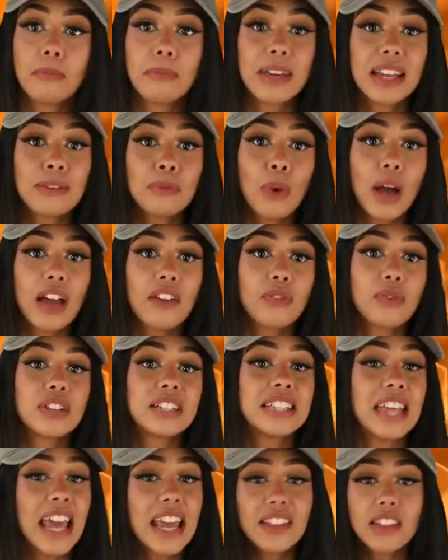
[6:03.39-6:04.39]
the midwife
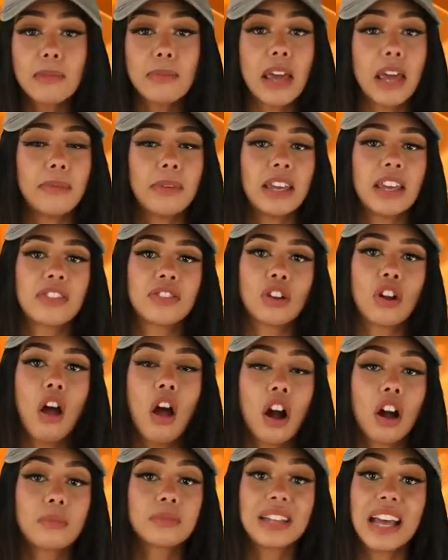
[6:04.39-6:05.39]
would take the baby in their
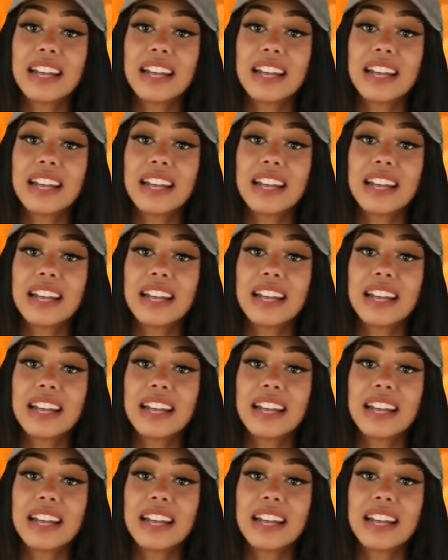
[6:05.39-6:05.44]
arms